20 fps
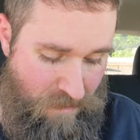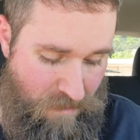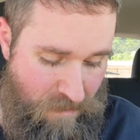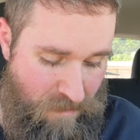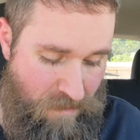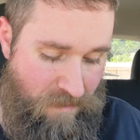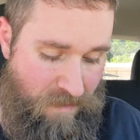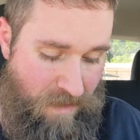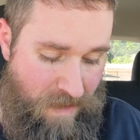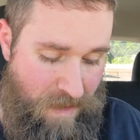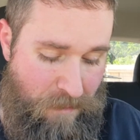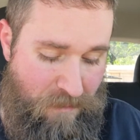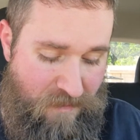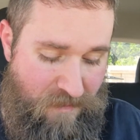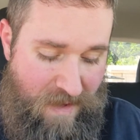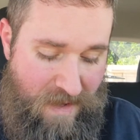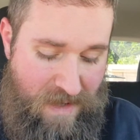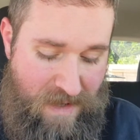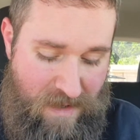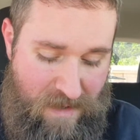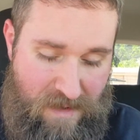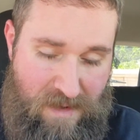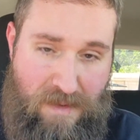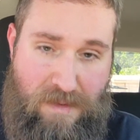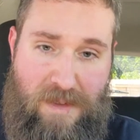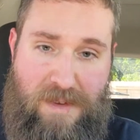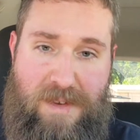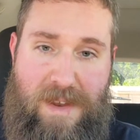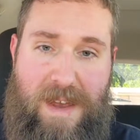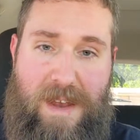that MFAT kit in
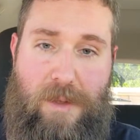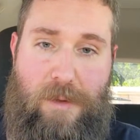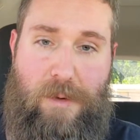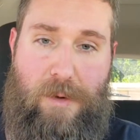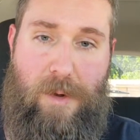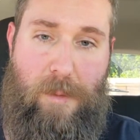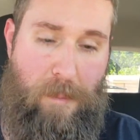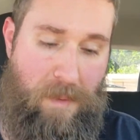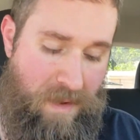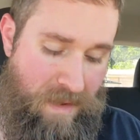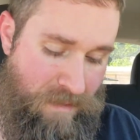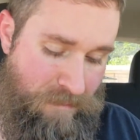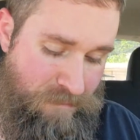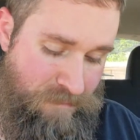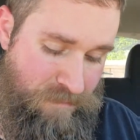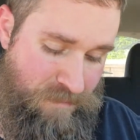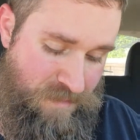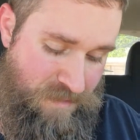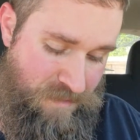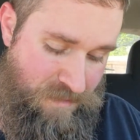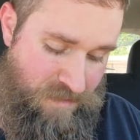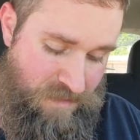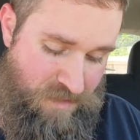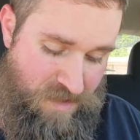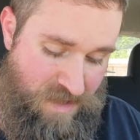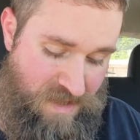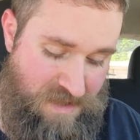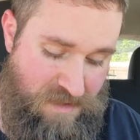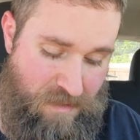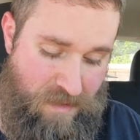the dangler on my
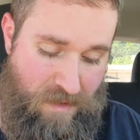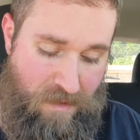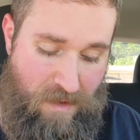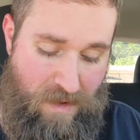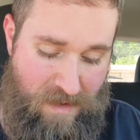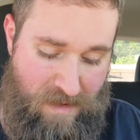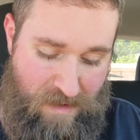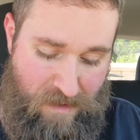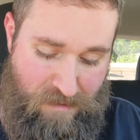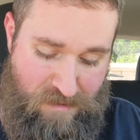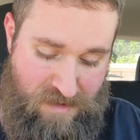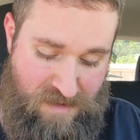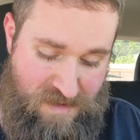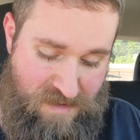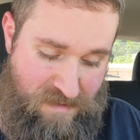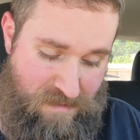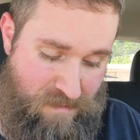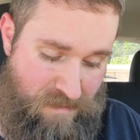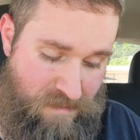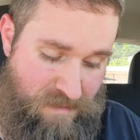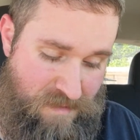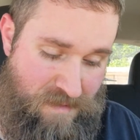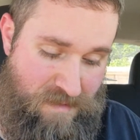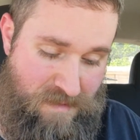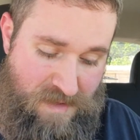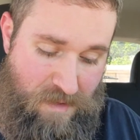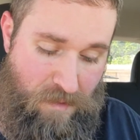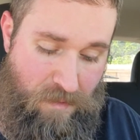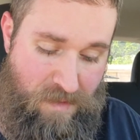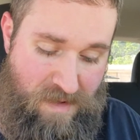chest rig right now, just
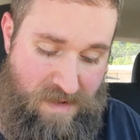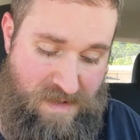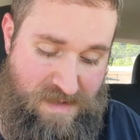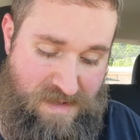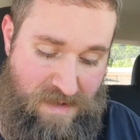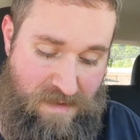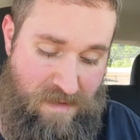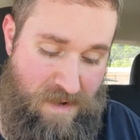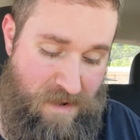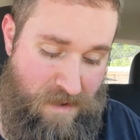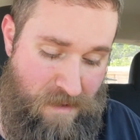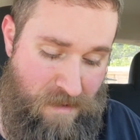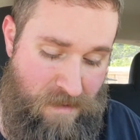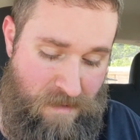so that it's in there.